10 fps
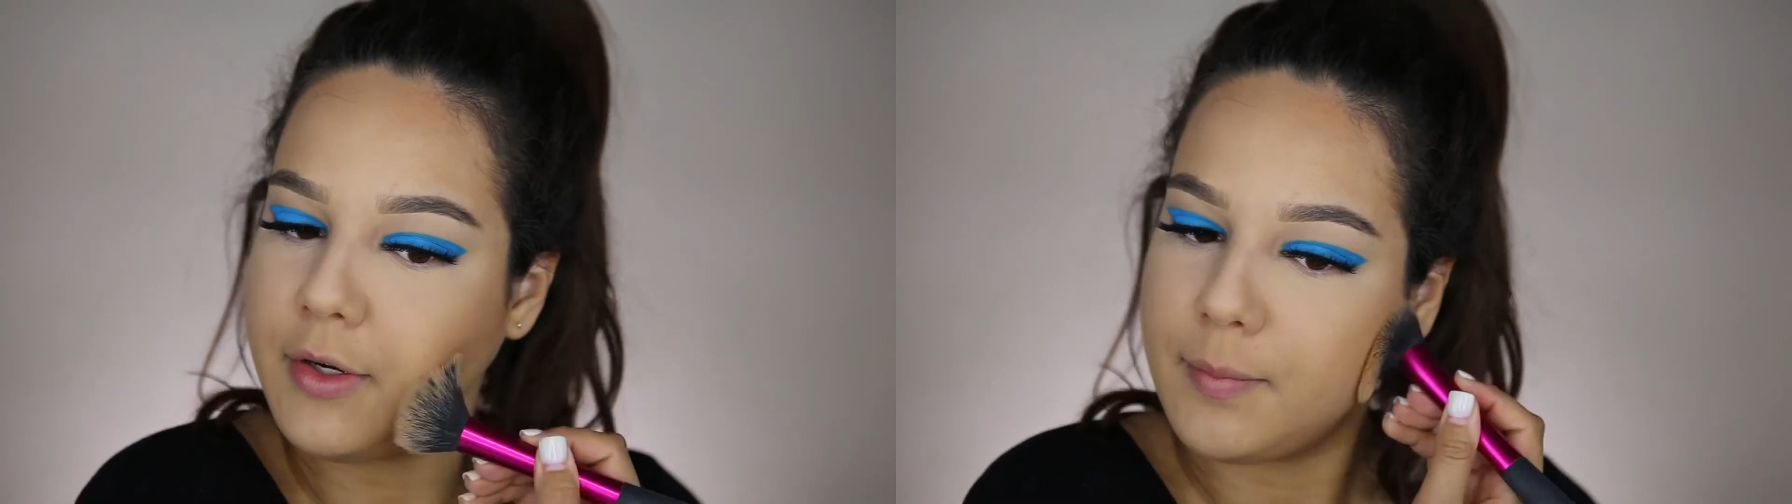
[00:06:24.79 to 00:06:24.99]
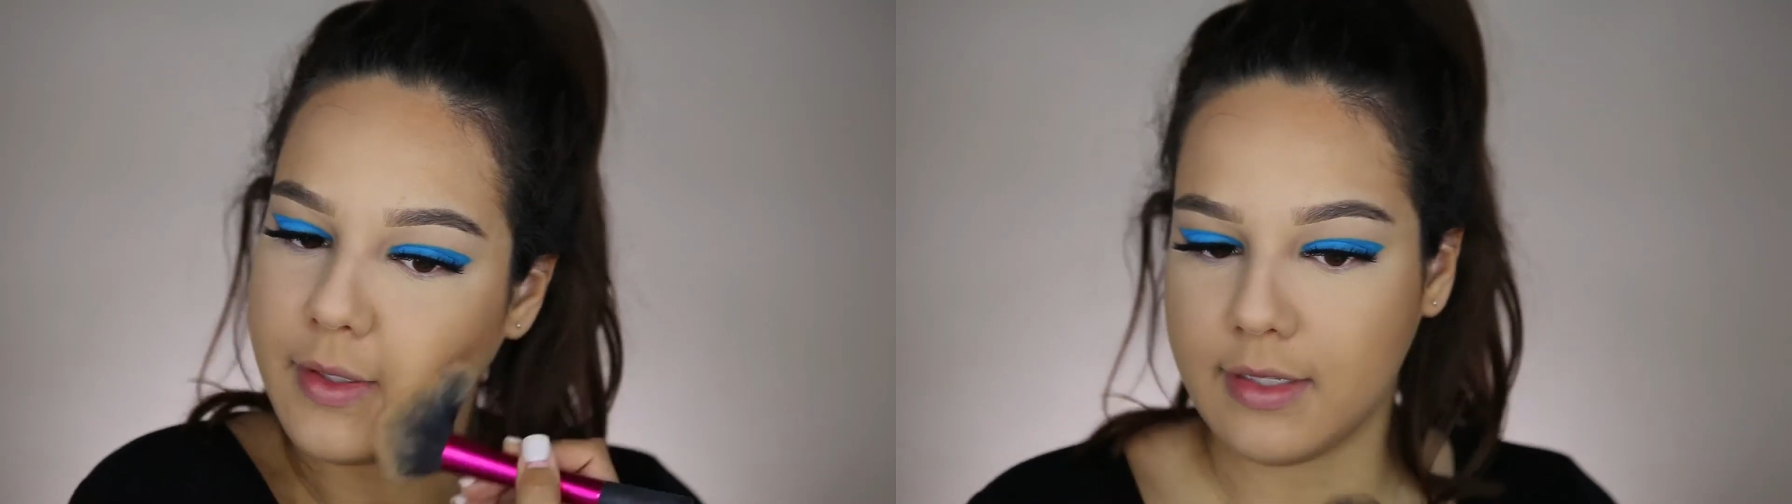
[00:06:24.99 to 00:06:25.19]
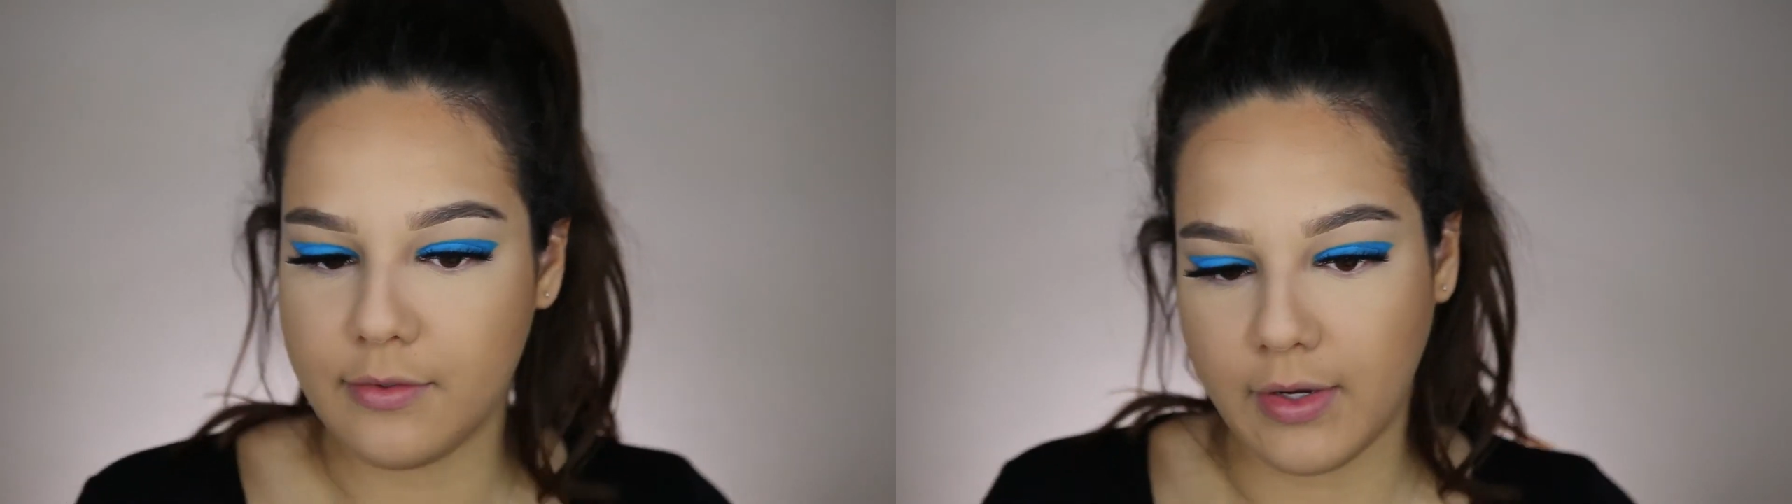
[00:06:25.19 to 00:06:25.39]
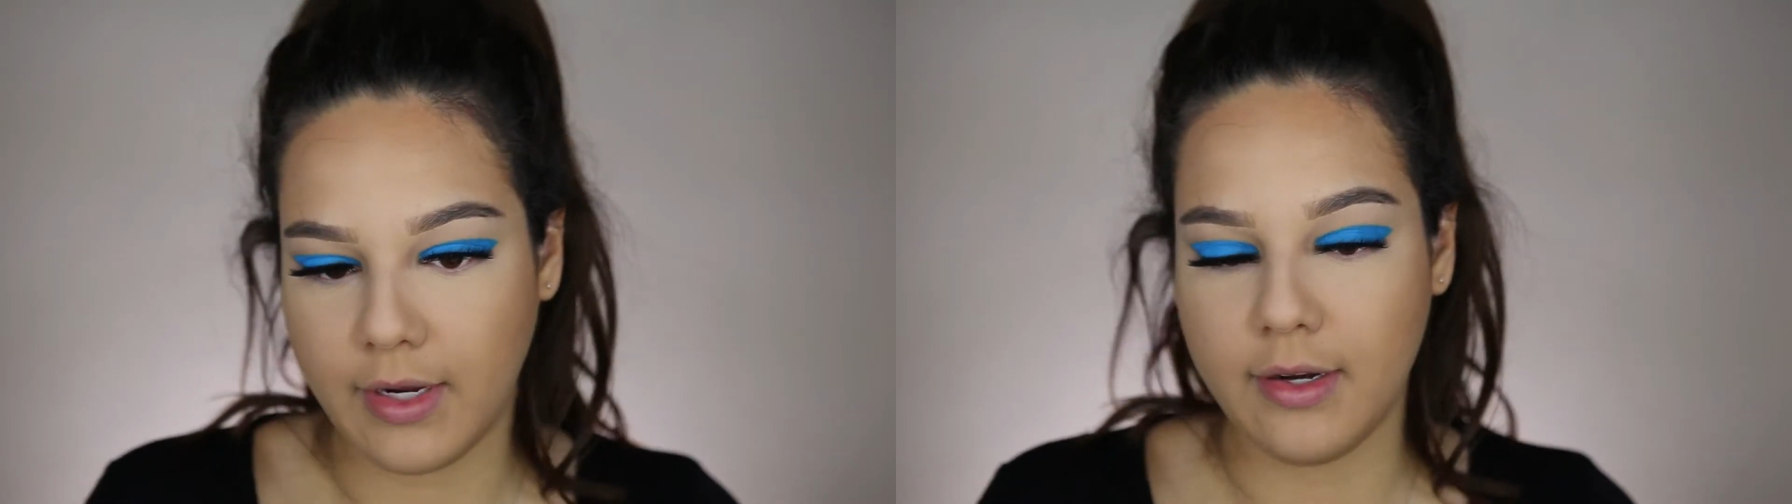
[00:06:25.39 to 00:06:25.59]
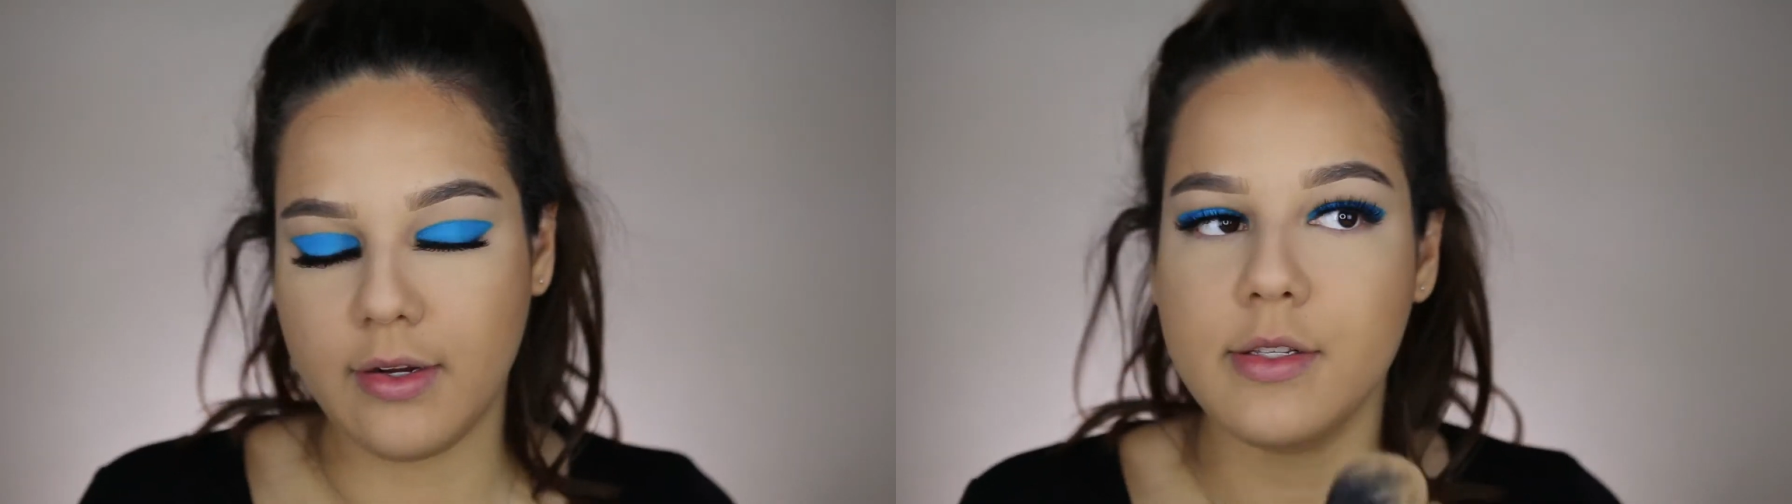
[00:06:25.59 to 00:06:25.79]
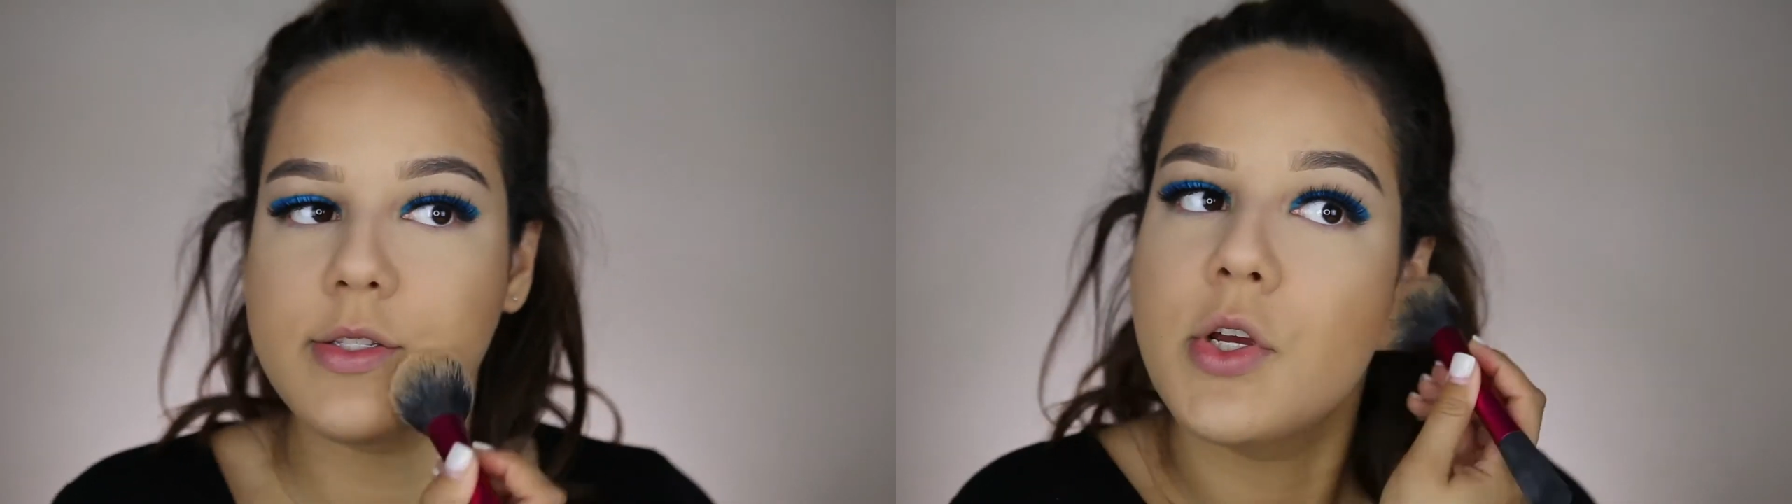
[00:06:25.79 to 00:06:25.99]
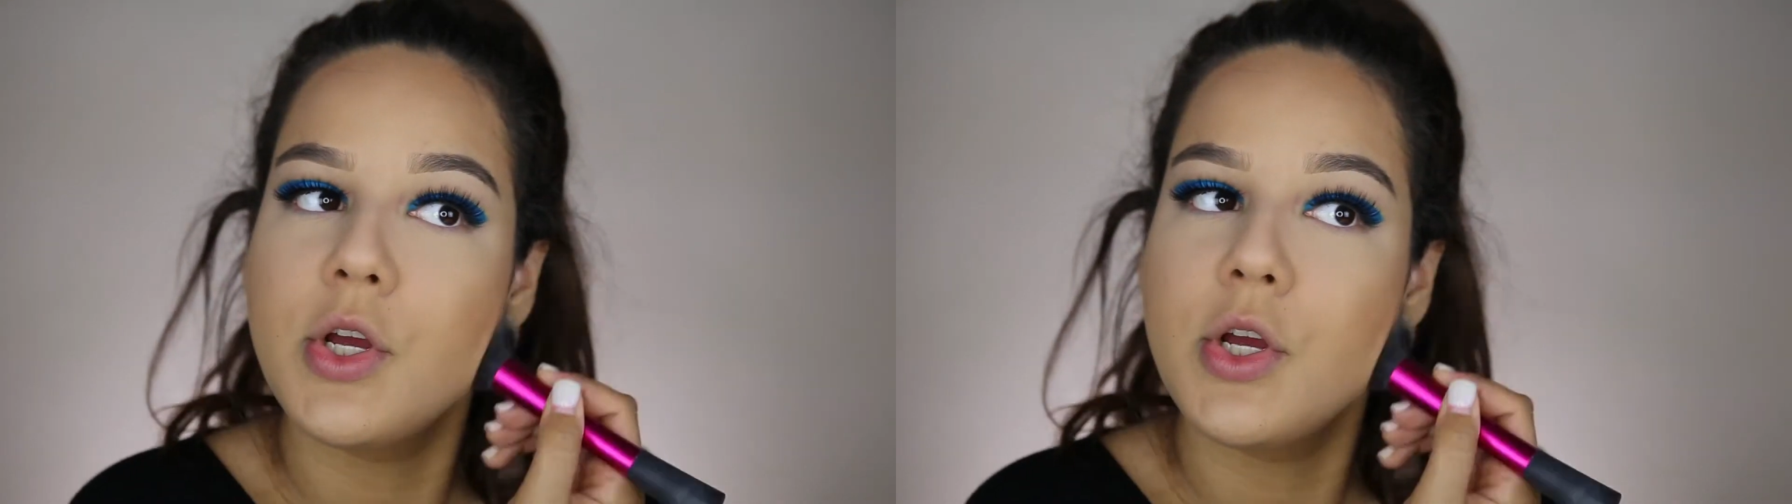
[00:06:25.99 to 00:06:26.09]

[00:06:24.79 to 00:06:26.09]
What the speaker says: but that's fine because